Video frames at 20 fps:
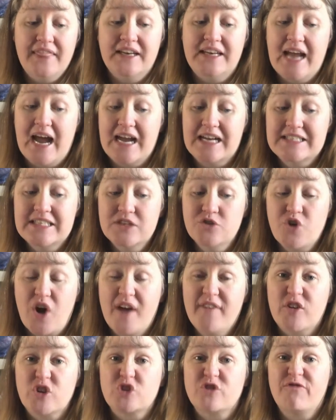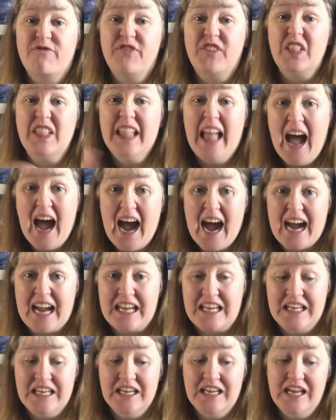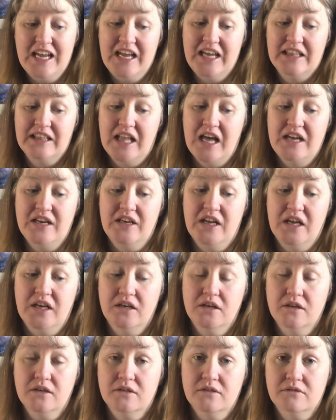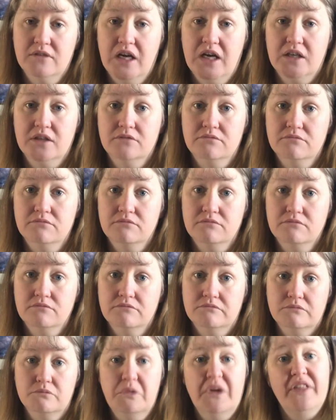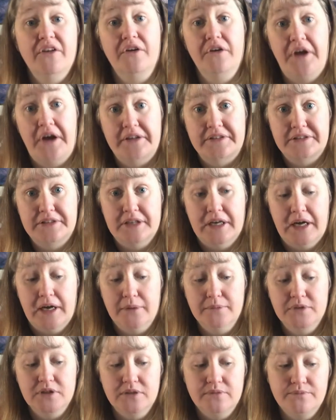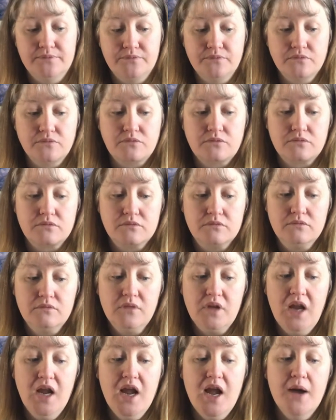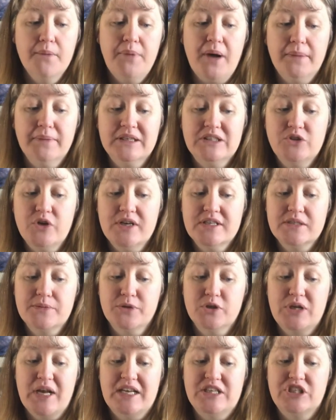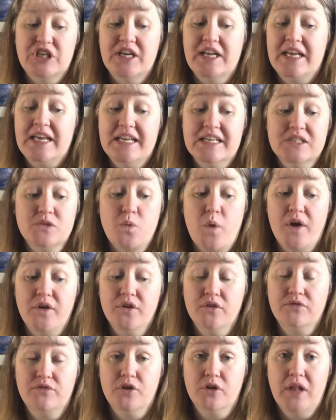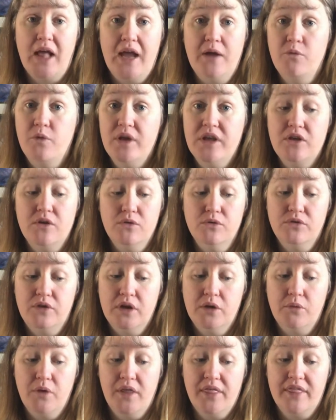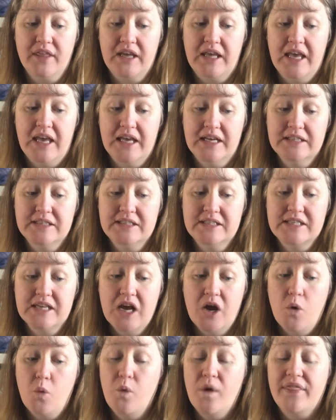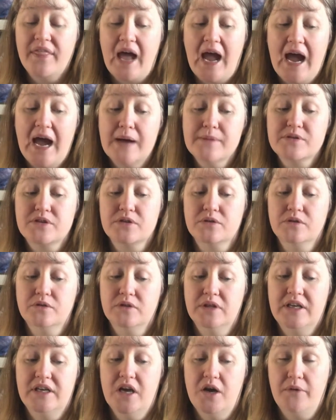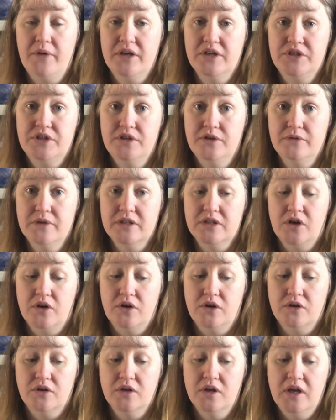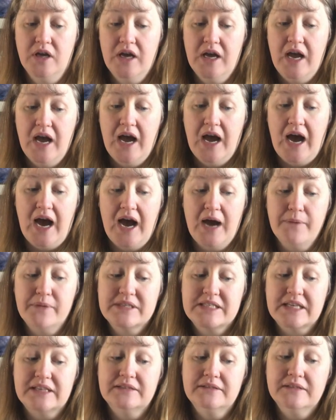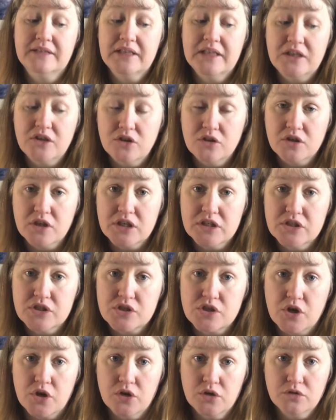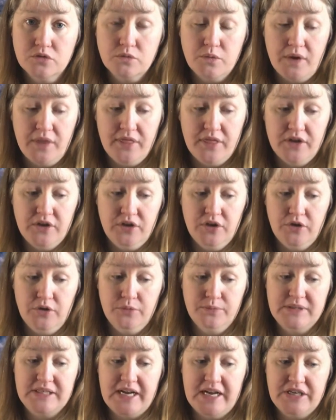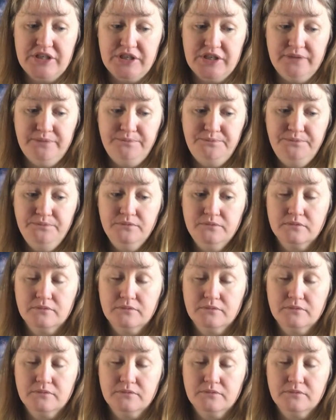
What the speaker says: The taxi drivers fly in London, well, when they're not stopped. Public transportation is wonderful, and we used it with the kids with absolutely no issue at all. I was a little concerned with the tube station